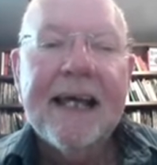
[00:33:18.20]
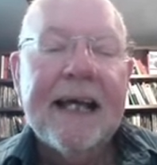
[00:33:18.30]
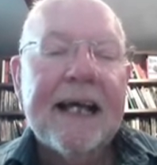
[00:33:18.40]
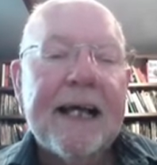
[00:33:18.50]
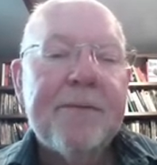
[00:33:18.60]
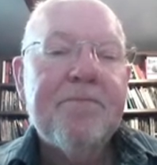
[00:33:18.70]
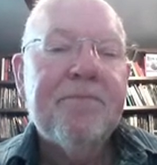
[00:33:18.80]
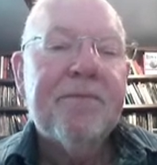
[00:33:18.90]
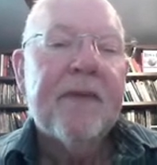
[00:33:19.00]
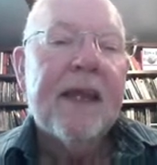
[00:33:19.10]

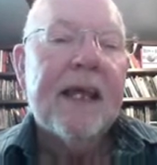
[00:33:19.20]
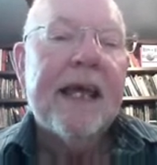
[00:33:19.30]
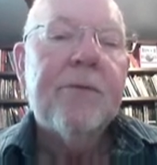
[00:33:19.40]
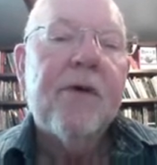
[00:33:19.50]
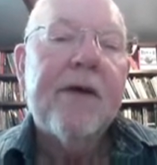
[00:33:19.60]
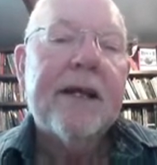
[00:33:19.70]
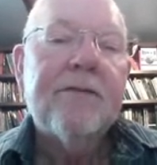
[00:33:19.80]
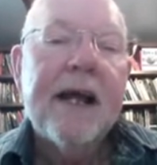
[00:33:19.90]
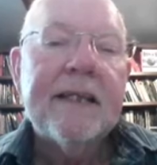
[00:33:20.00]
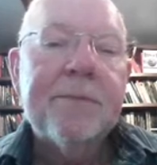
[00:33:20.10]
Ian Warwick
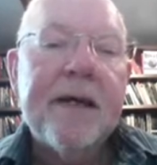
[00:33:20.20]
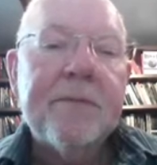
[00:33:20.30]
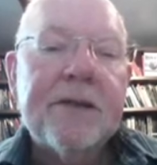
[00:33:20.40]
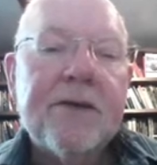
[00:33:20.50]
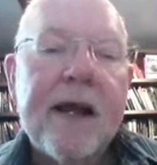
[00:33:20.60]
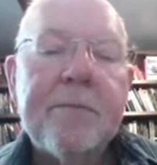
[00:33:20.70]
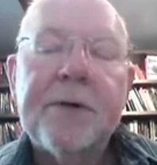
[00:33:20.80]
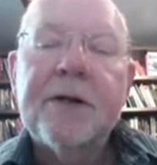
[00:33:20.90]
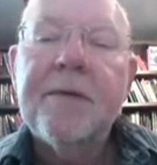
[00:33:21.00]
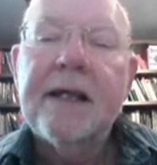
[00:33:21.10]
and Ray Speakman's great
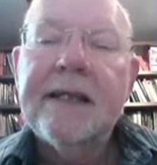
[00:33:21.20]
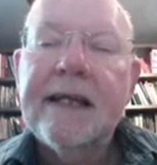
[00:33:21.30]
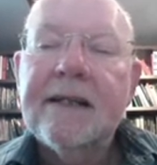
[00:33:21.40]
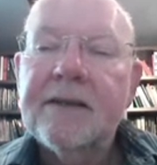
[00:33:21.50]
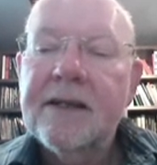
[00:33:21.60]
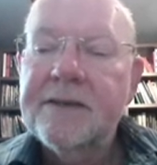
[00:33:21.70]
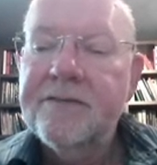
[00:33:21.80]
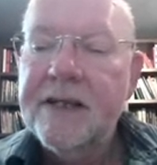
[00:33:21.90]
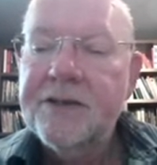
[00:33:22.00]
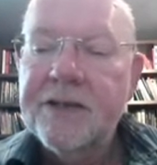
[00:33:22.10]
book about Leonardo da
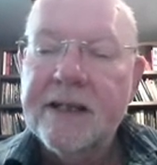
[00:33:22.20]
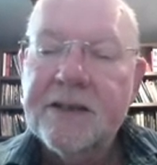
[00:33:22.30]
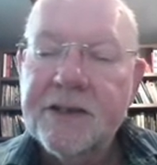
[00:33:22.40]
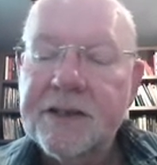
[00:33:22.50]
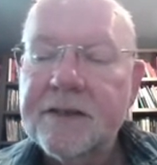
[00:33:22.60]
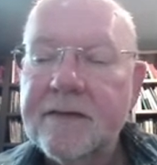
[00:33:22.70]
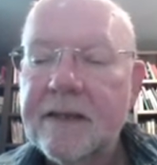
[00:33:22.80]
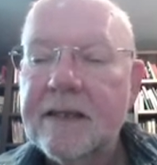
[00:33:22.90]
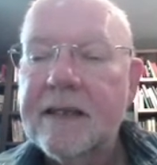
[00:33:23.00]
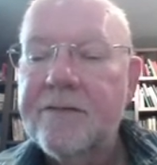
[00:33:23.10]
Vinci has just
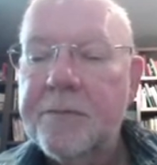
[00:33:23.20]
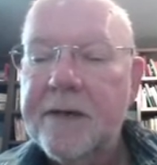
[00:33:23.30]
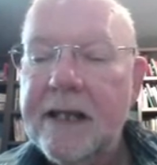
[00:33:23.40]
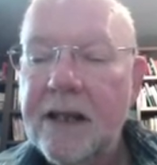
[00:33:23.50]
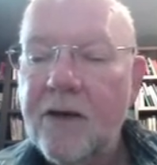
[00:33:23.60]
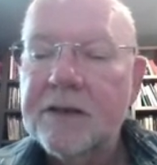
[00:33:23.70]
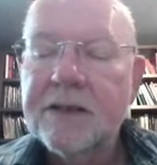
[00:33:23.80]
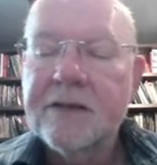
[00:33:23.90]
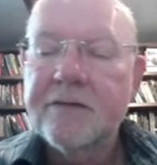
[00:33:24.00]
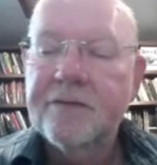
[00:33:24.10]
given me
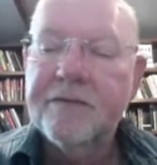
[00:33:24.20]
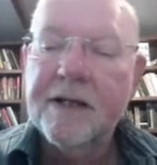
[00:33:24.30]
lots of